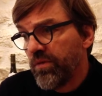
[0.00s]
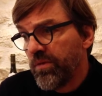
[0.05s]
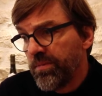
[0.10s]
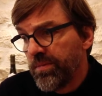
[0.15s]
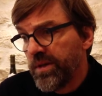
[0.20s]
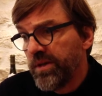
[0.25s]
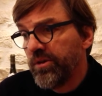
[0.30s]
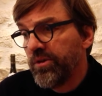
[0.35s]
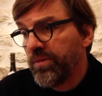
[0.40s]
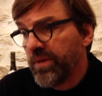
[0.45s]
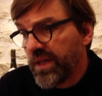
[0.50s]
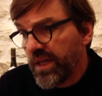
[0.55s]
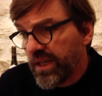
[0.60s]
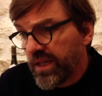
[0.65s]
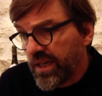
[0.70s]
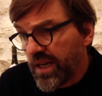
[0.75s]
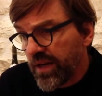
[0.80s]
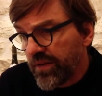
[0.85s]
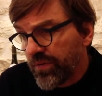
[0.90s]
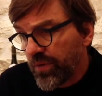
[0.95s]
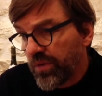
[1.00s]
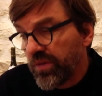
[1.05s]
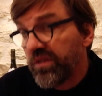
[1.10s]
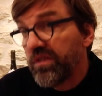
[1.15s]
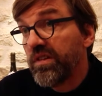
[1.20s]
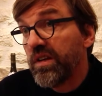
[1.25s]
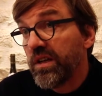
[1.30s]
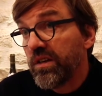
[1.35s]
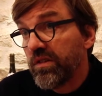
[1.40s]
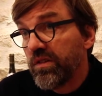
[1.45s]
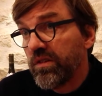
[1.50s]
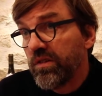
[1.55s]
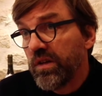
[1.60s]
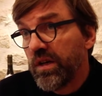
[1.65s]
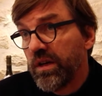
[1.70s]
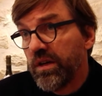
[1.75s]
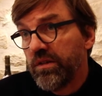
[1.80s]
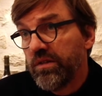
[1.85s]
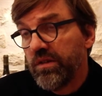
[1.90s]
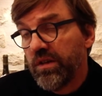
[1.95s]
We've been doing it now for six
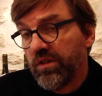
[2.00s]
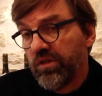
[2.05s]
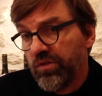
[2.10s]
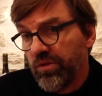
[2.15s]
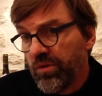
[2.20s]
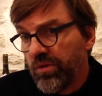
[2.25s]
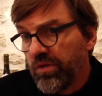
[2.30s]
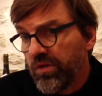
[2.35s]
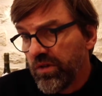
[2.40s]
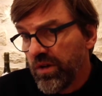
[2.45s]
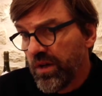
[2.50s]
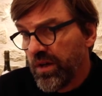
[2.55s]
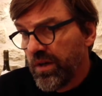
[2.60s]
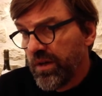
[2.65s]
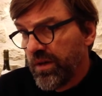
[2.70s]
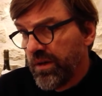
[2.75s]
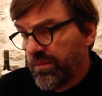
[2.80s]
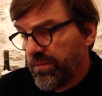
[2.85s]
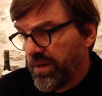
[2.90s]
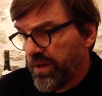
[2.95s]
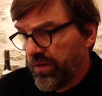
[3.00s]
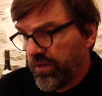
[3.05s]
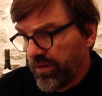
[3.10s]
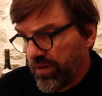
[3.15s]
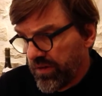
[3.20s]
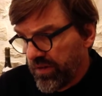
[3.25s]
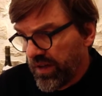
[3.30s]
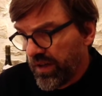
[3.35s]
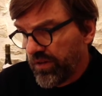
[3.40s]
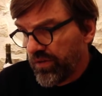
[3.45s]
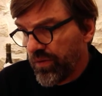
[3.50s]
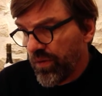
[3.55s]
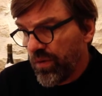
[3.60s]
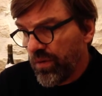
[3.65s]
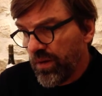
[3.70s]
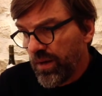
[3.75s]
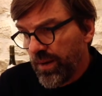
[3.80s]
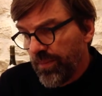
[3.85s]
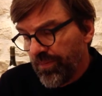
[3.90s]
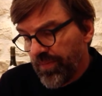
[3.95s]
years, been
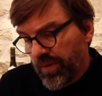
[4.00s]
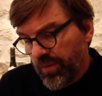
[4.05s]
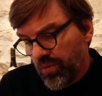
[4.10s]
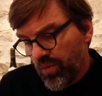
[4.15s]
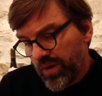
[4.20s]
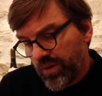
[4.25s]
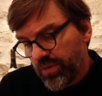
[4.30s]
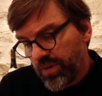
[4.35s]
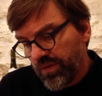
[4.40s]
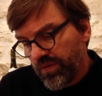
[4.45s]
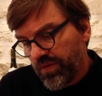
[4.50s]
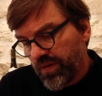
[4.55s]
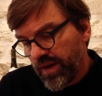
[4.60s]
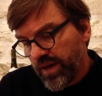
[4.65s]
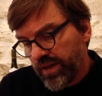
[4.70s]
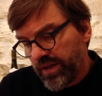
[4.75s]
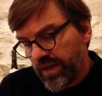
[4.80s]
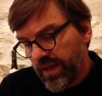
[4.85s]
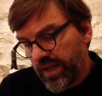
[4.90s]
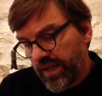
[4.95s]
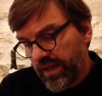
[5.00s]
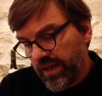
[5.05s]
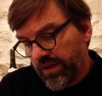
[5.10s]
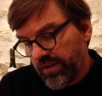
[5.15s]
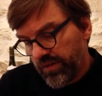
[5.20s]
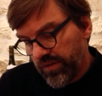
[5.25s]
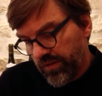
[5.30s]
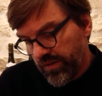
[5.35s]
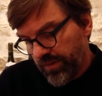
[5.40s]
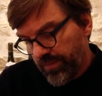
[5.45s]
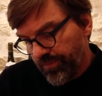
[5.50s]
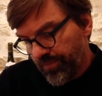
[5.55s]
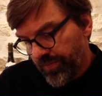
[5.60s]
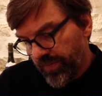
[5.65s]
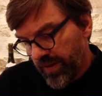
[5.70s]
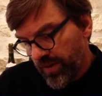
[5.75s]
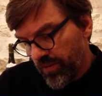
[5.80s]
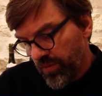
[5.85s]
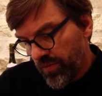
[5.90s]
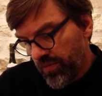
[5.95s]
successful. What we find is
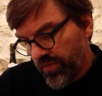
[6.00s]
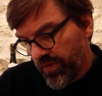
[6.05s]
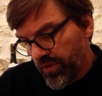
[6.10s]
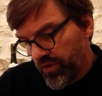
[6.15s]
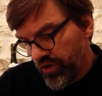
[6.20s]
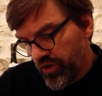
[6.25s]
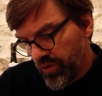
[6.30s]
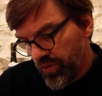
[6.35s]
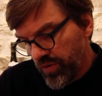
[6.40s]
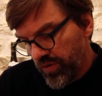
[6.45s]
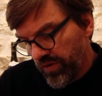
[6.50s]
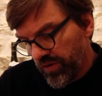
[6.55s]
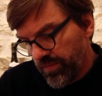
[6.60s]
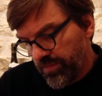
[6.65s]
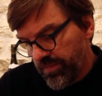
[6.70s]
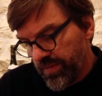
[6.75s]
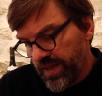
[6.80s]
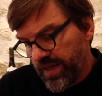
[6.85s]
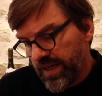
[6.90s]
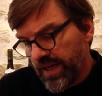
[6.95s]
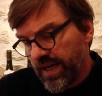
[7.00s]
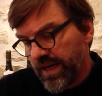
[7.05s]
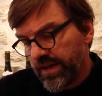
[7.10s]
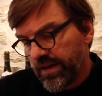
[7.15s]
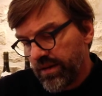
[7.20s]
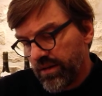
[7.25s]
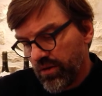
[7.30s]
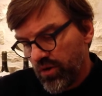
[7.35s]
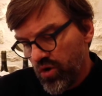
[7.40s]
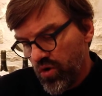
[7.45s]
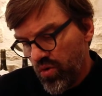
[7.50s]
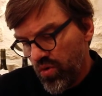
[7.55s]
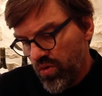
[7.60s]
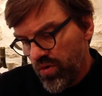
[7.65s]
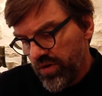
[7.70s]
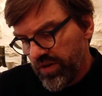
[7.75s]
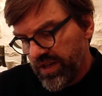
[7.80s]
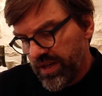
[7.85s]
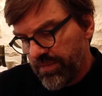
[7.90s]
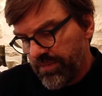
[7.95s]
the juice being at
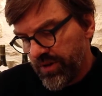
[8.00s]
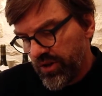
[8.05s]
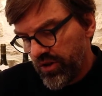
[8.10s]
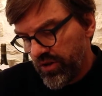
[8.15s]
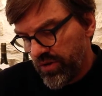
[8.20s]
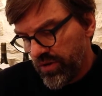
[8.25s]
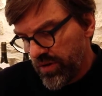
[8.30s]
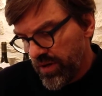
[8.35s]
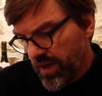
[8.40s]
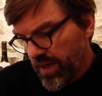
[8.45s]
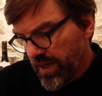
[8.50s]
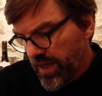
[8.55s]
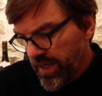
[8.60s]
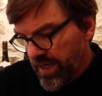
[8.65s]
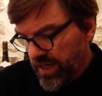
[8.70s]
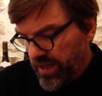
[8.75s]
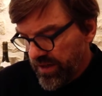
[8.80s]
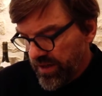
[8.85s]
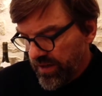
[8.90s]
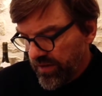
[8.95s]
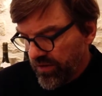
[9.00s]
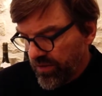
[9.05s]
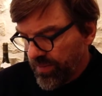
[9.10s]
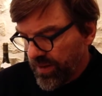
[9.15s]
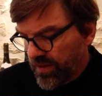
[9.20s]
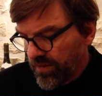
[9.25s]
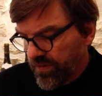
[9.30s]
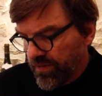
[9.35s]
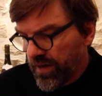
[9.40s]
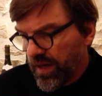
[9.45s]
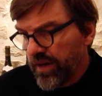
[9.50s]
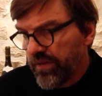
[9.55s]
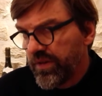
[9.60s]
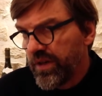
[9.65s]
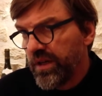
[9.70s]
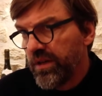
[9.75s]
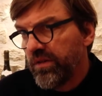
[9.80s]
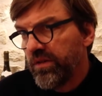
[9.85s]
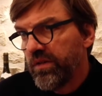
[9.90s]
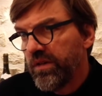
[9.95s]
cooler temperature, it takes about 5
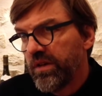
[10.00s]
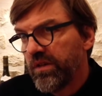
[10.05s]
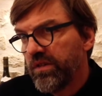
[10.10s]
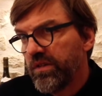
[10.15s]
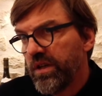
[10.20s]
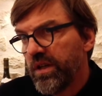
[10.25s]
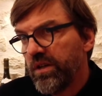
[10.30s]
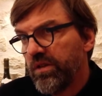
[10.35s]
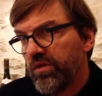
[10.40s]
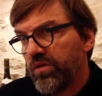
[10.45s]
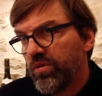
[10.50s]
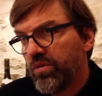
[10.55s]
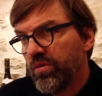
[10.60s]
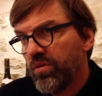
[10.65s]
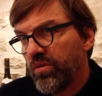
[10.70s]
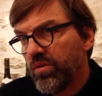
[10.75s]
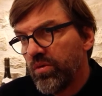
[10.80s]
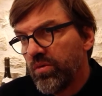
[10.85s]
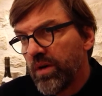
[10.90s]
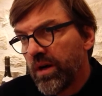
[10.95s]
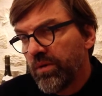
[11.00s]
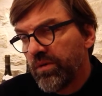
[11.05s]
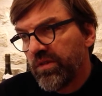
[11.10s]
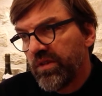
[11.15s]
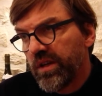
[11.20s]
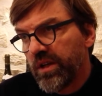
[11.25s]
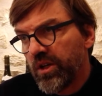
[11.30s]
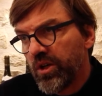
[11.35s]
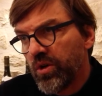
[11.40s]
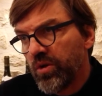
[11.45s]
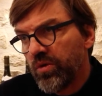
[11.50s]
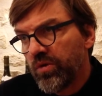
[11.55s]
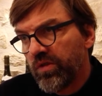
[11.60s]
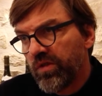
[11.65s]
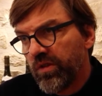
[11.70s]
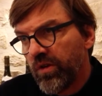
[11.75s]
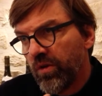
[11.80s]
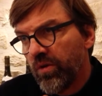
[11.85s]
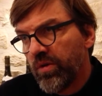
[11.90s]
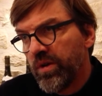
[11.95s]
days, 6 days to, I would say, go
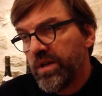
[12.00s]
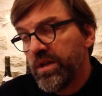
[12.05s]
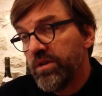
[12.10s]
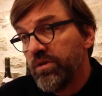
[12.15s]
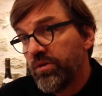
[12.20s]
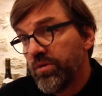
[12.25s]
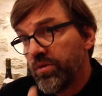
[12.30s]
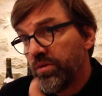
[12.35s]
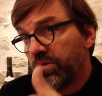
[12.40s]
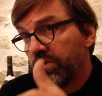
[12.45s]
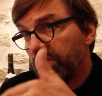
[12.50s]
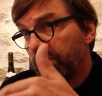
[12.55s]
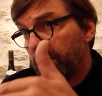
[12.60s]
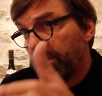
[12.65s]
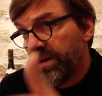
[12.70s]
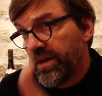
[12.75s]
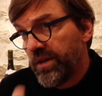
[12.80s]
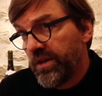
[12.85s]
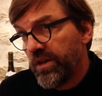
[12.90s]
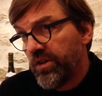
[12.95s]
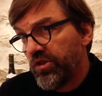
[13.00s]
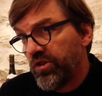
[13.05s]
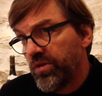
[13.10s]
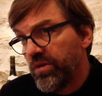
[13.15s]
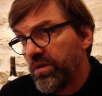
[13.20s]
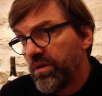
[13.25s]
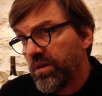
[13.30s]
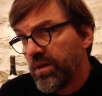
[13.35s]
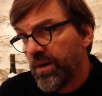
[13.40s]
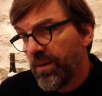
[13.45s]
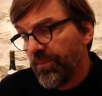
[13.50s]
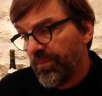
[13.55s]
slowly into fermentation.